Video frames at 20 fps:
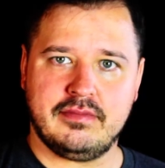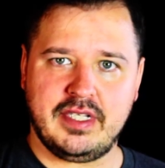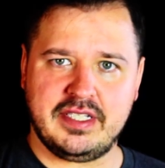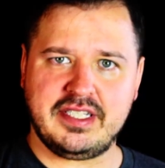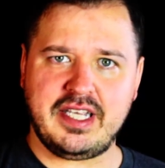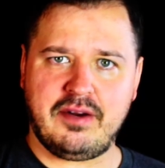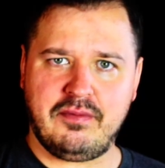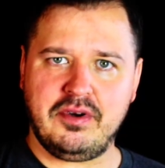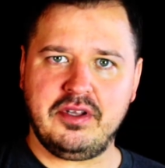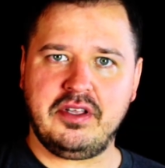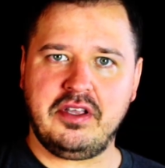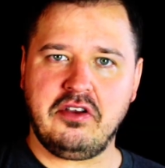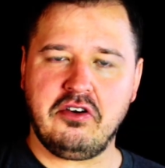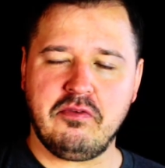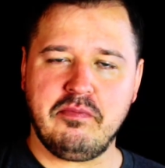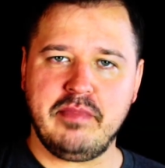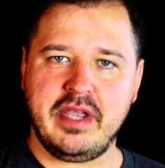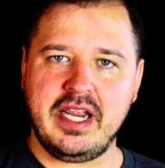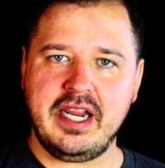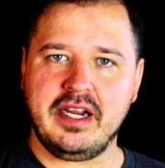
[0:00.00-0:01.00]
Is that really
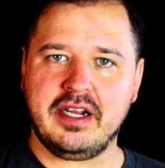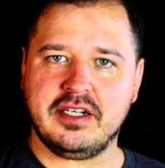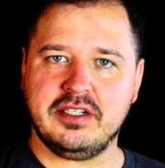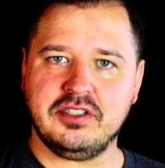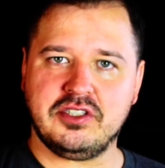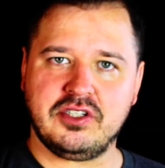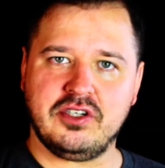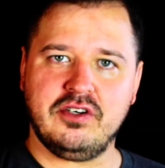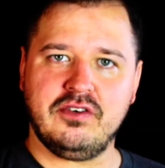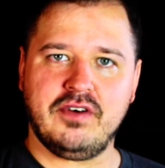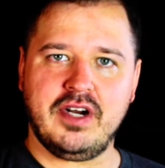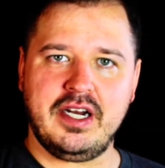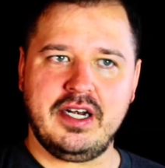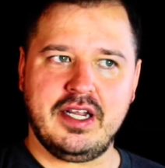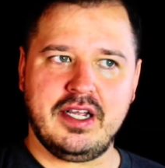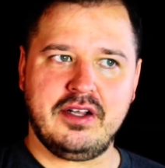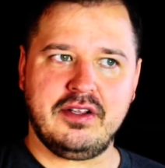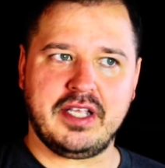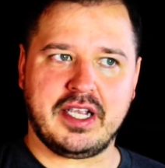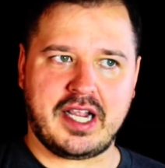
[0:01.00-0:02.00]
your main concern right now?